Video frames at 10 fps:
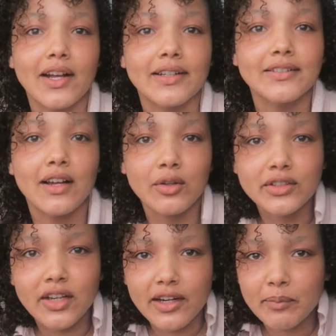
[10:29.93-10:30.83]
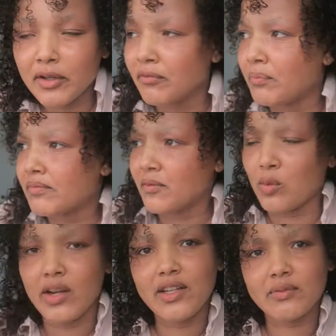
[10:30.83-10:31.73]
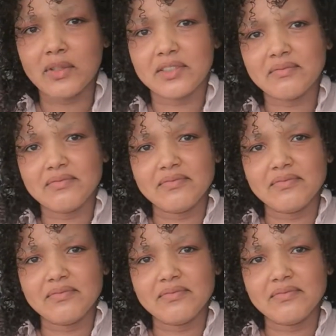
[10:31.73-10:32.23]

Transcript: Hi guys, I look a tiny bit... Why is my...